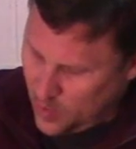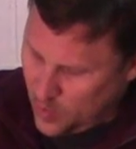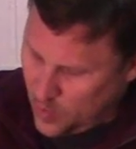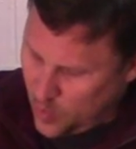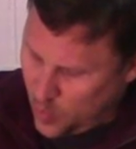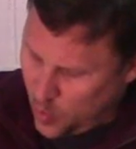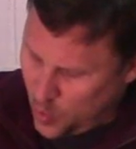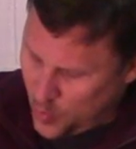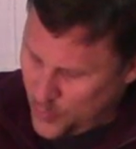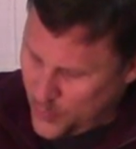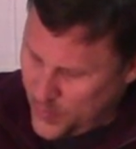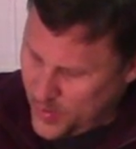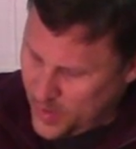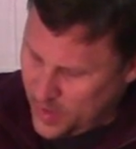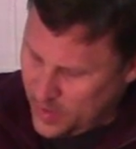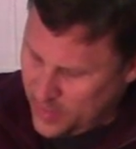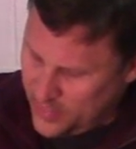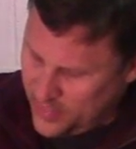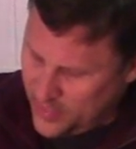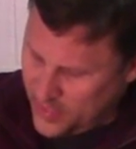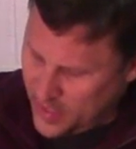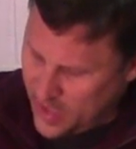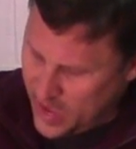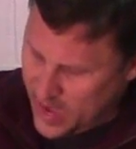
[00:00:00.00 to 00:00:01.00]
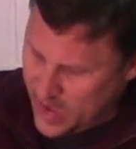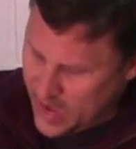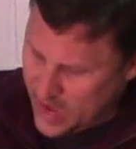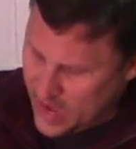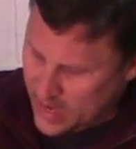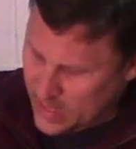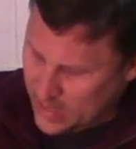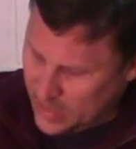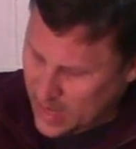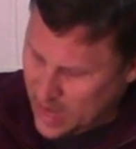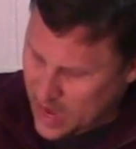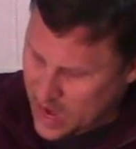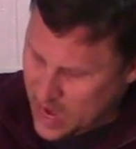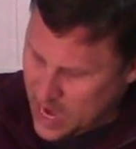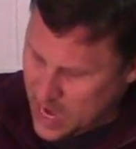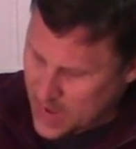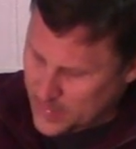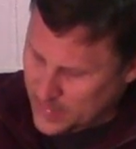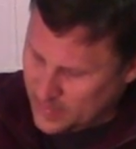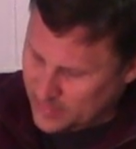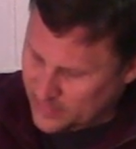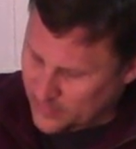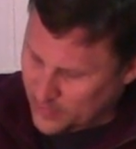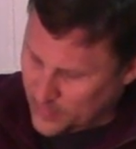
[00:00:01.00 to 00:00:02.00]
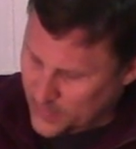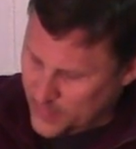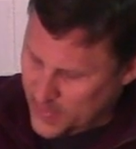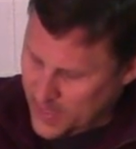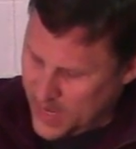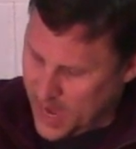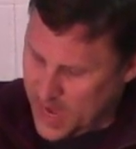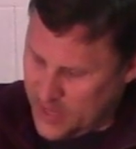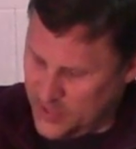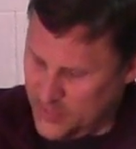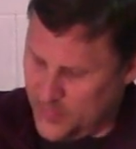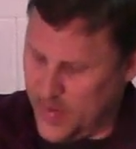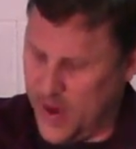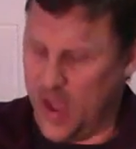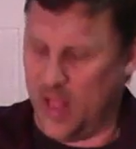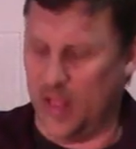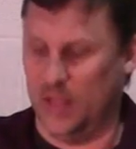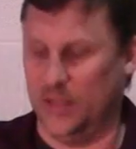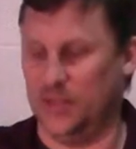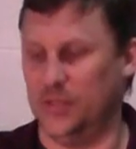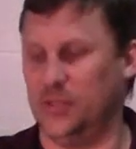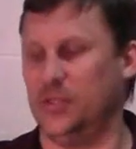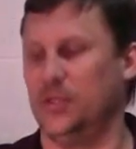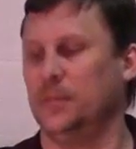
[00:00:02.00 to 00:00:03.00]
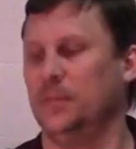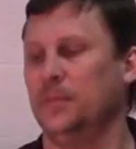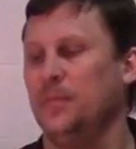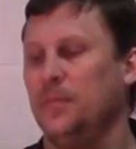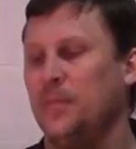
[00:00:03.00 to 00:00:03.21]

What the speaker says: core pith, and lime for pH balance.